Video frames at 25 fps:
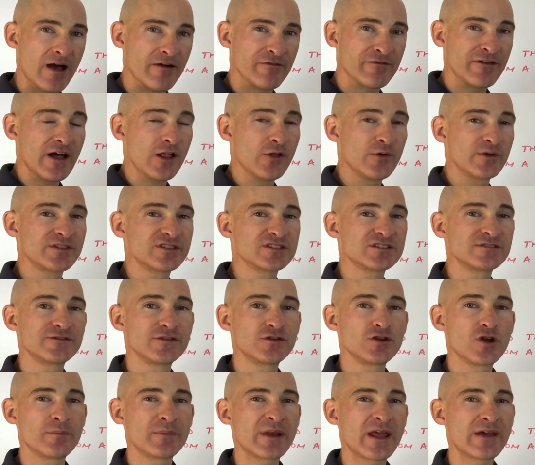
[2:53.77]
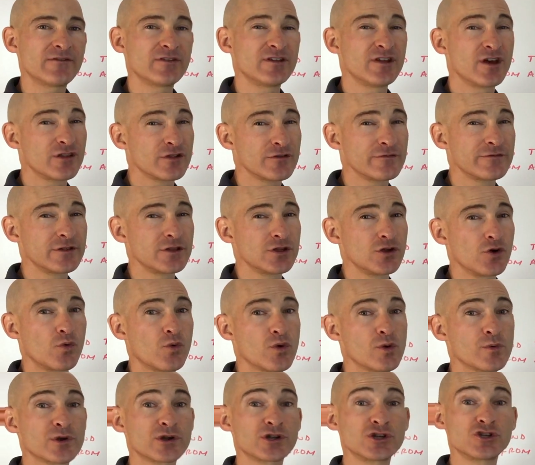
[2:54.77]
following this video, I'm going to have another video
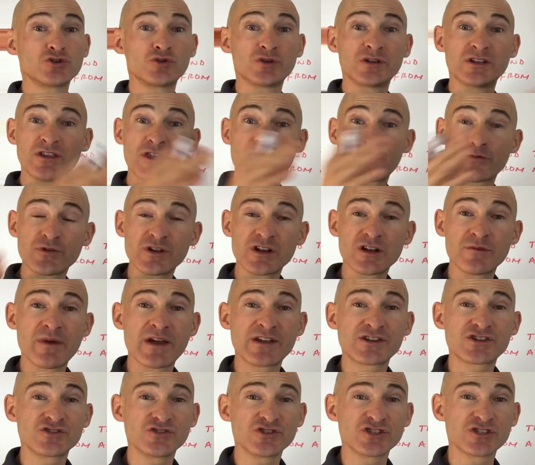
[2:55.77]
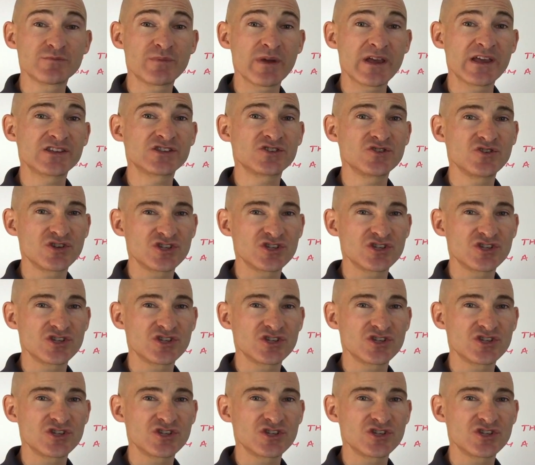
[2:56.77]
where we're going to do it in three-dimensional space,